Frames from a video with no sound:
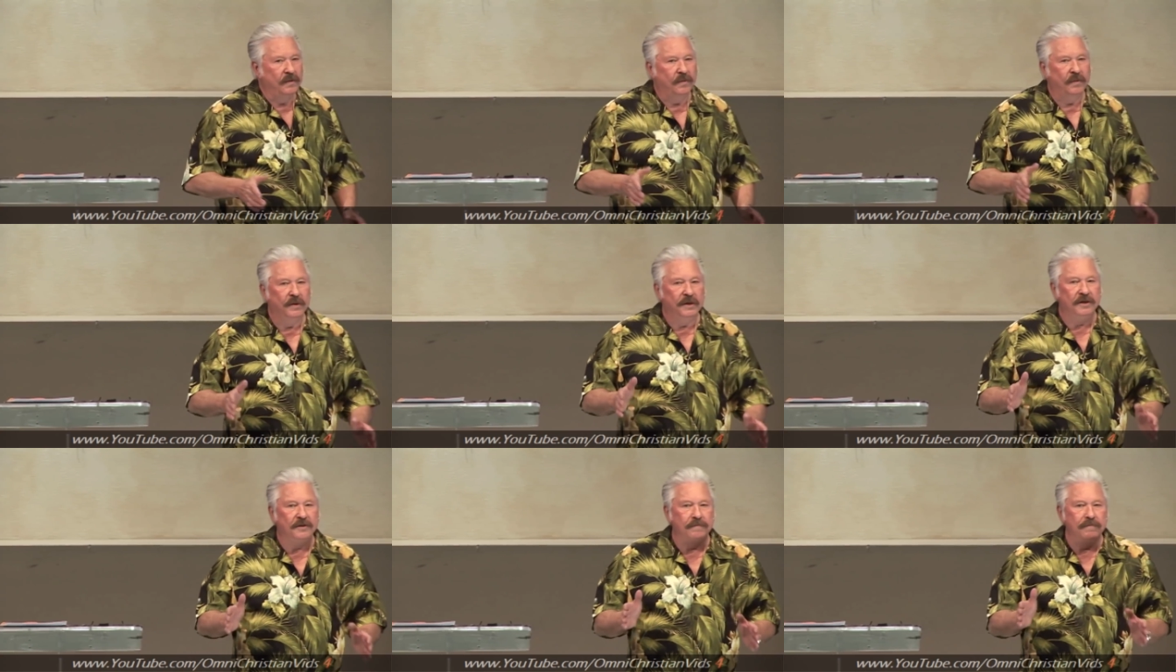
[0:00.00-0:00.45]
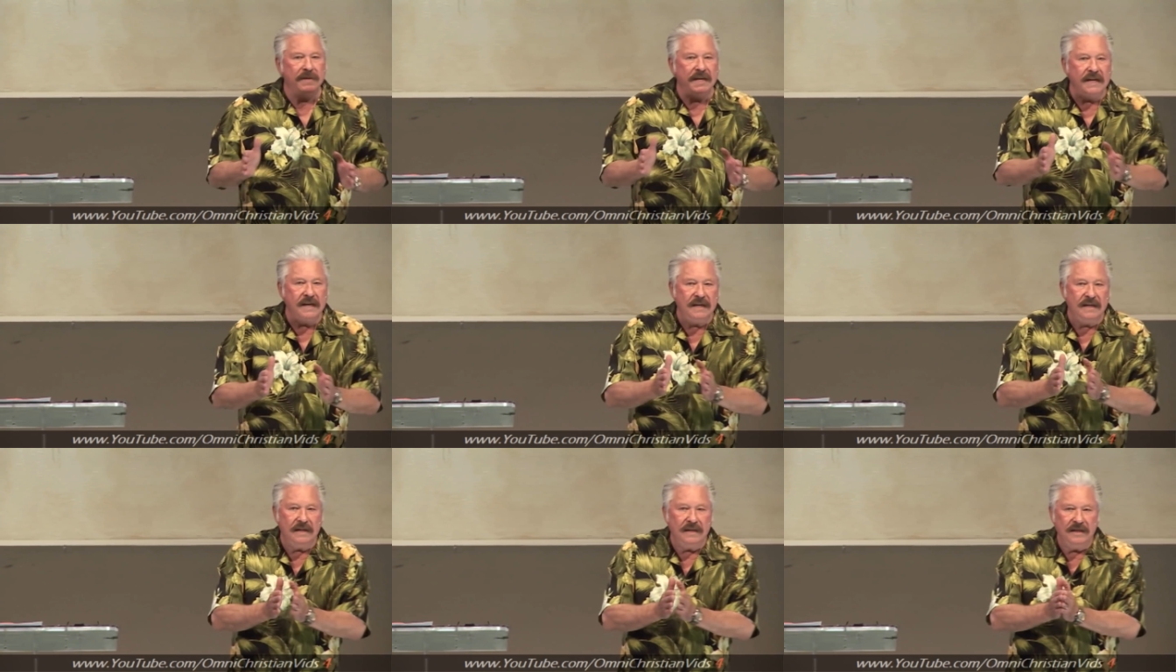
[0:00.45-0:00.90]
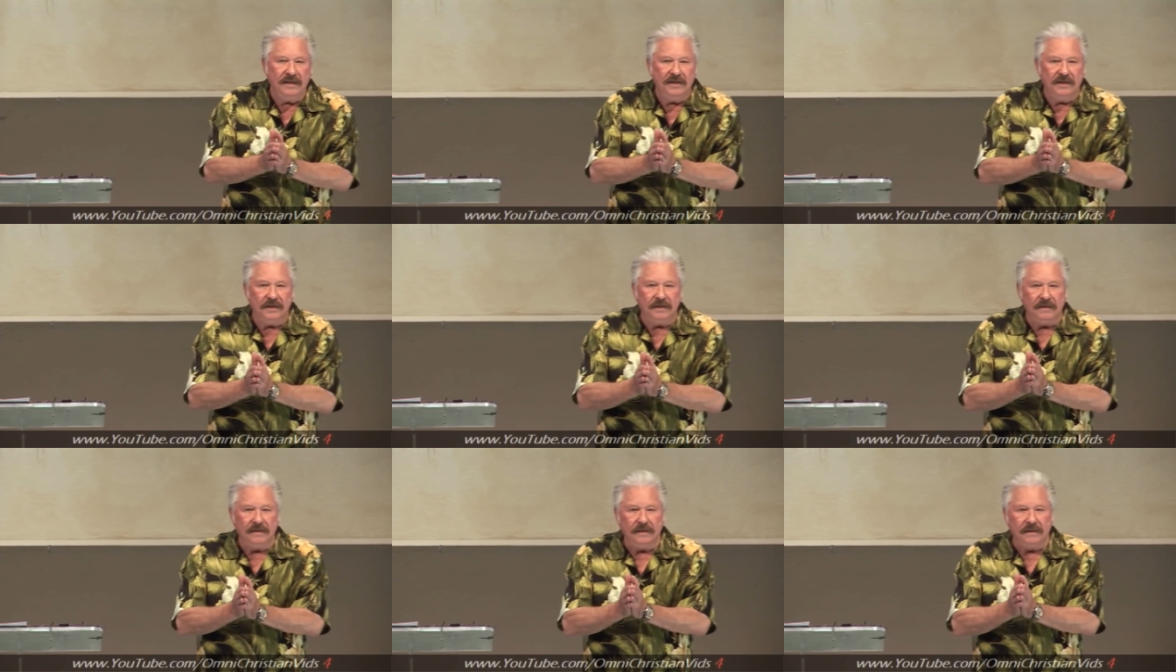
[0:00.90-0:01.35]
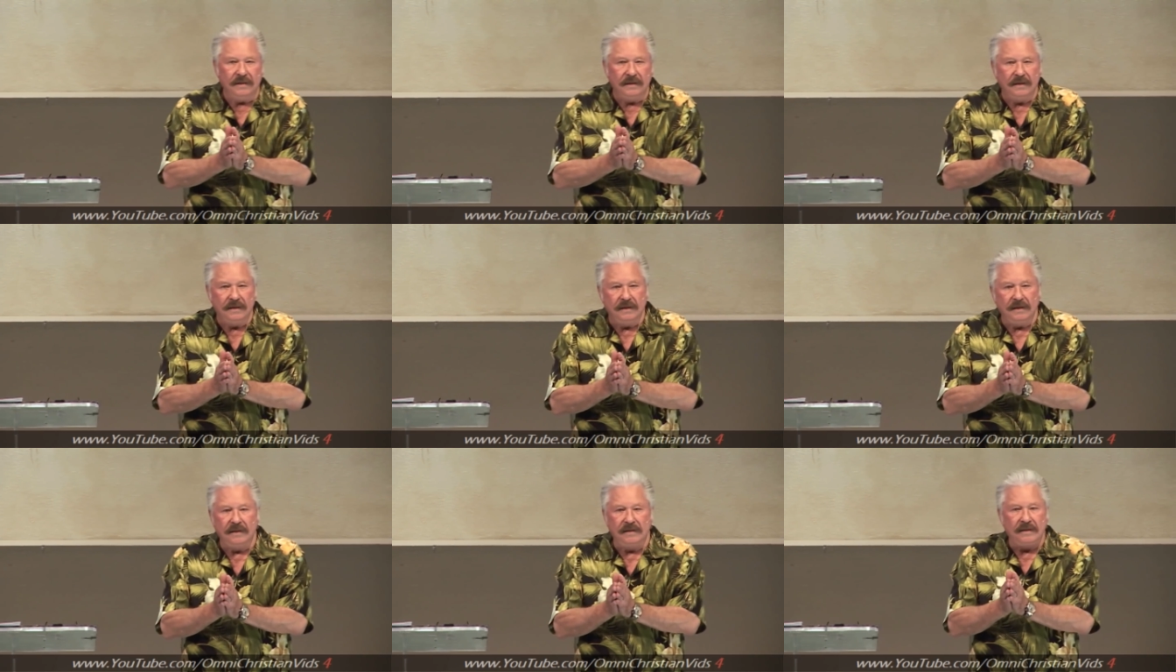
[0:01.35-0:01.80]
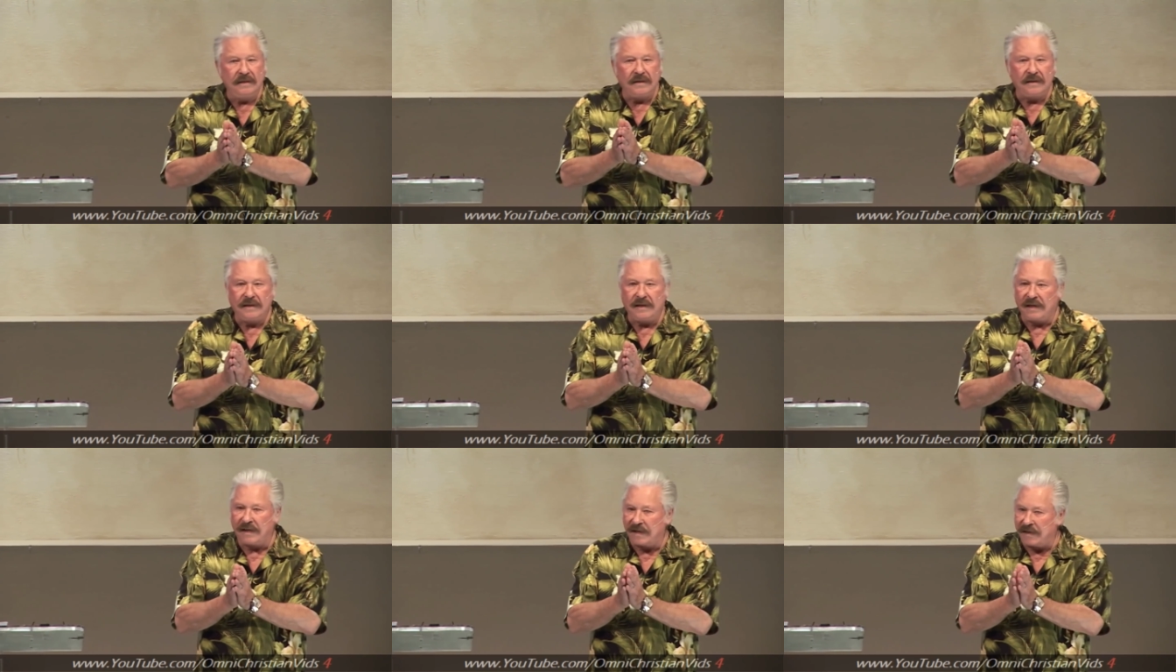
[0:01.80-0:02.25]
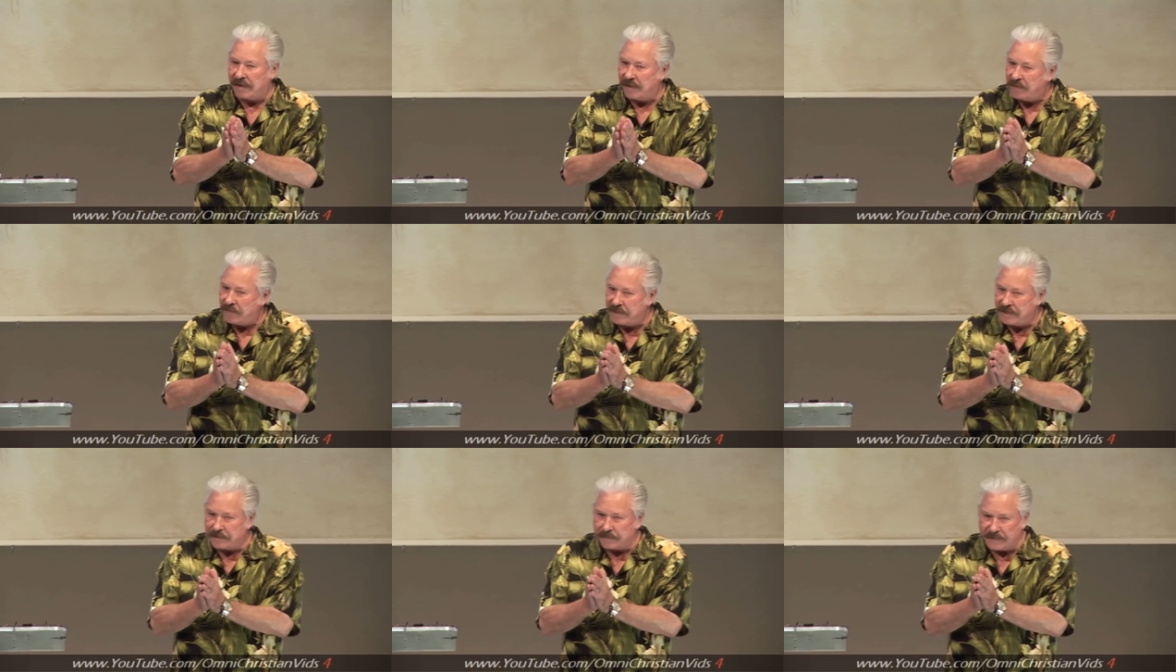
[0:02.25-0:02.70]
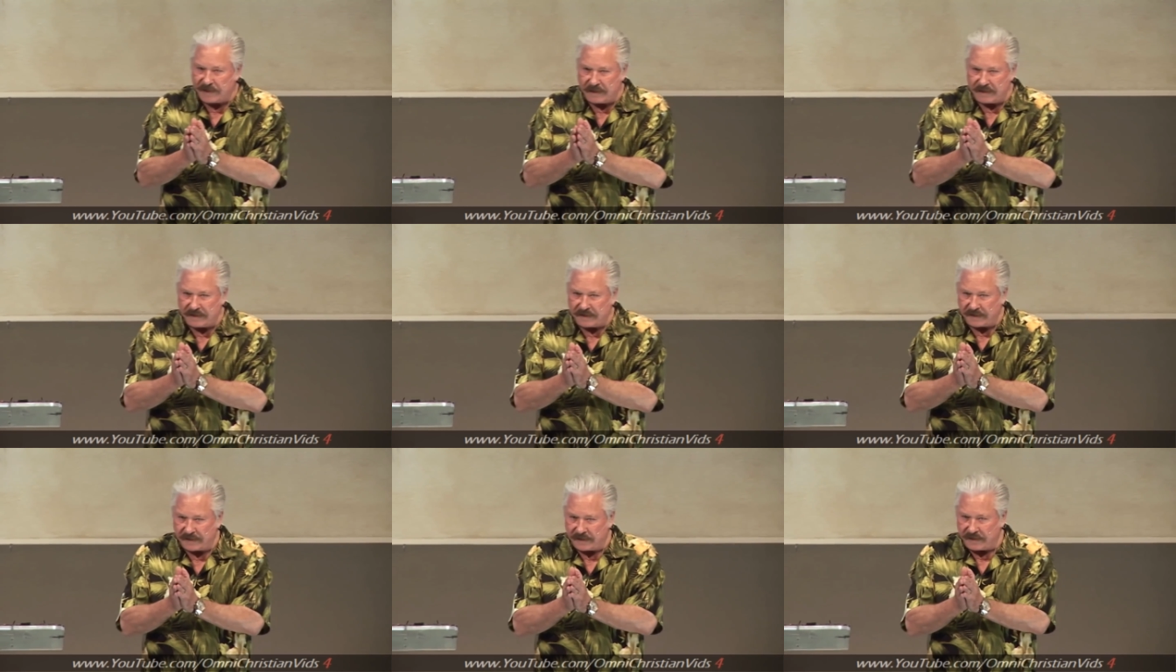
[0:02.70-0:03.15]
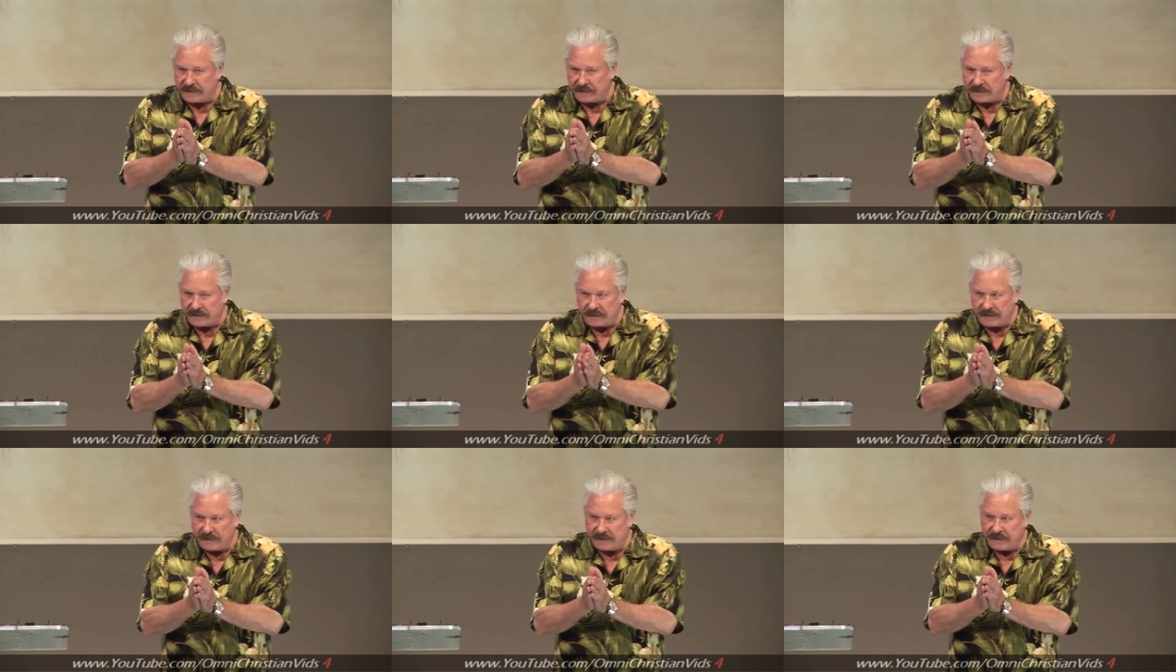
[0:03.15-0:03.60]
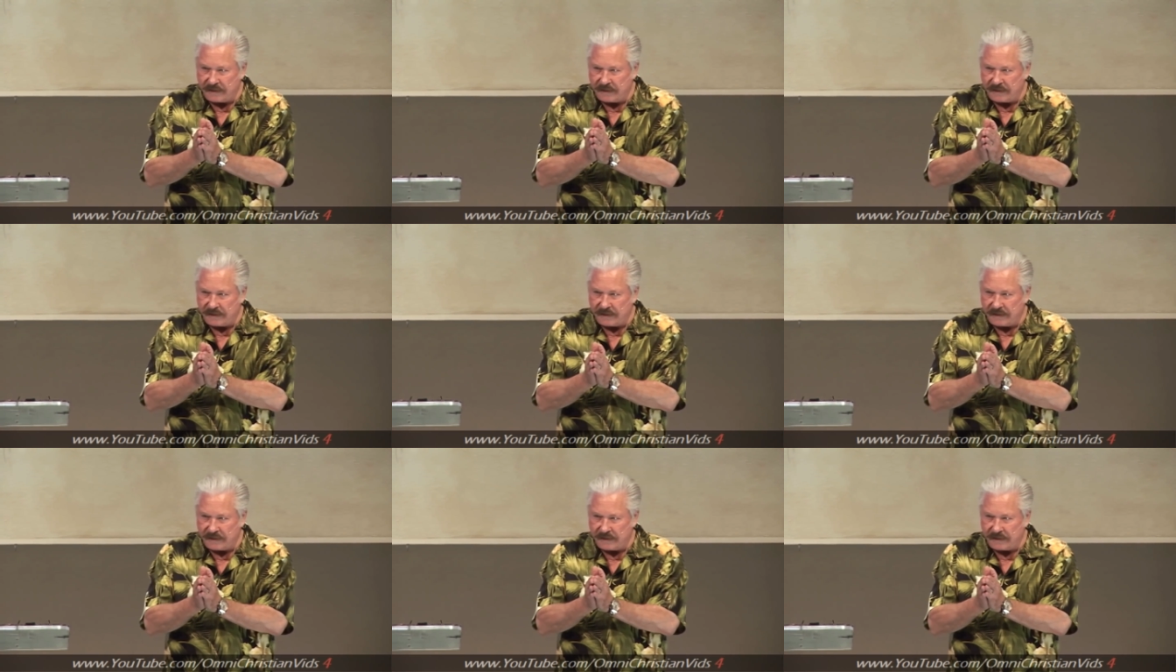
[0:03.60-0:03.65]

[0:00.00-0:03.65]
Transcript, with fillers: which means, and it always means this,